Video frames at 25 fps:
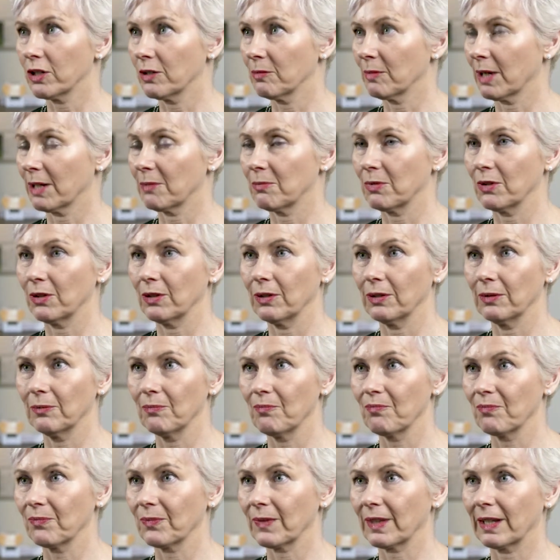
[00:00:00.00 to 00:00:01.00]
you might be
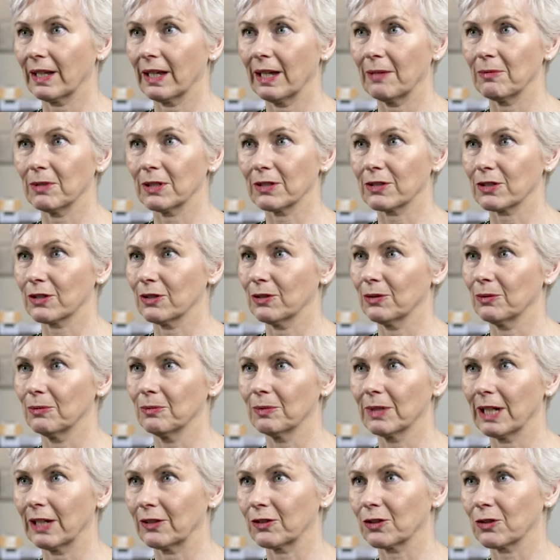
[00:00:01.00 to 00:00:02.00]
able to
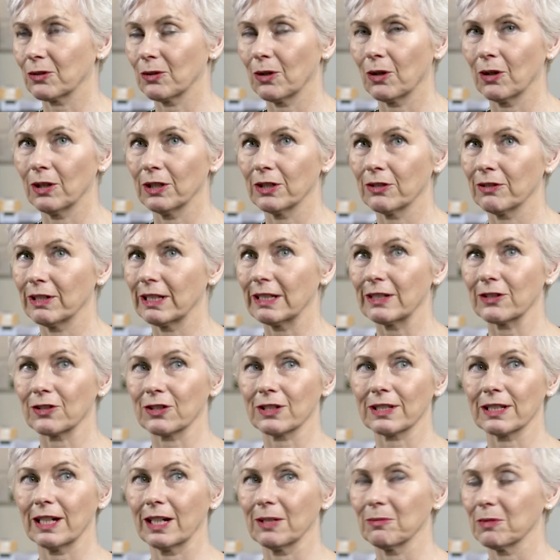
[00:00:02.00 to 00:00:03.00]
get through all your English
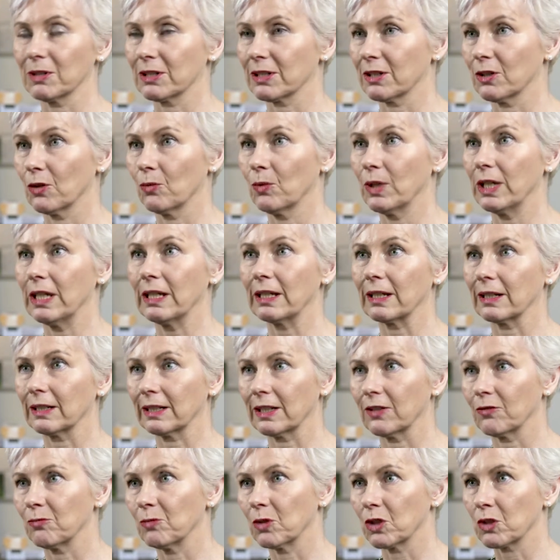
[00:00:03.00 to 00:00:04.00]
assignments in a week and
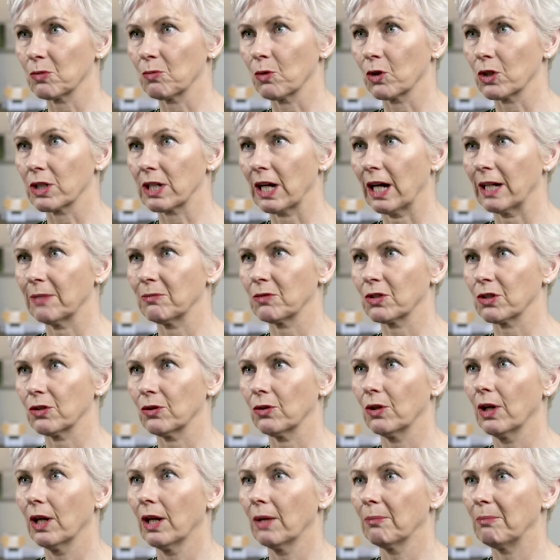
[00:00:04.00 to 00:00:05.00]
give much more time
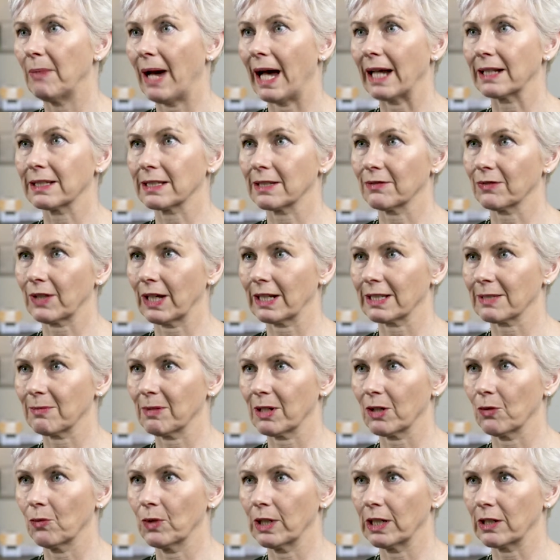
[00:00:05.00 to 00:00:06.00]
to maths if that's
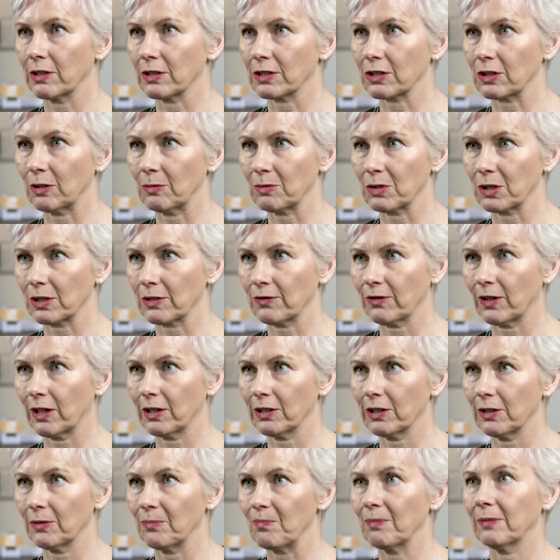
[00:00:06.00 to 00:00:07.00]
been a weaker subject for
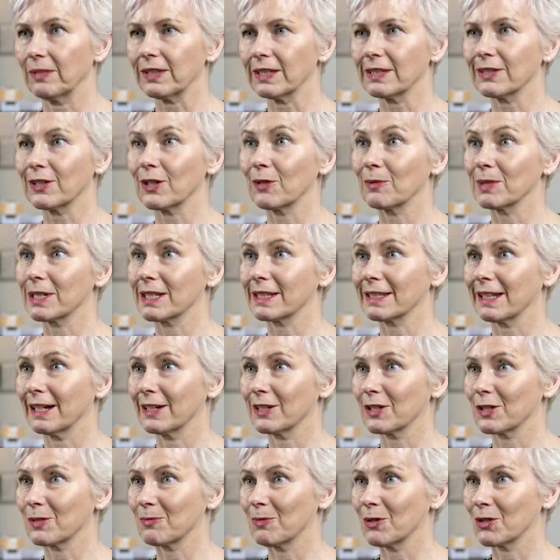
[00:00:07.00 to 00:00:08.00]
you. This year we
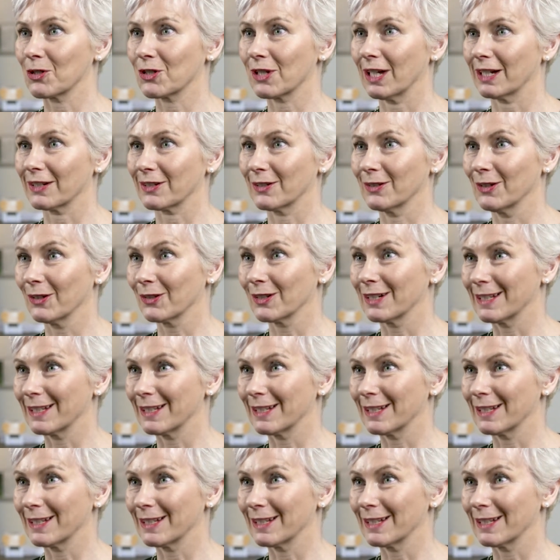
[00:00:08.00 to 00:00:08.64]
decided to push that another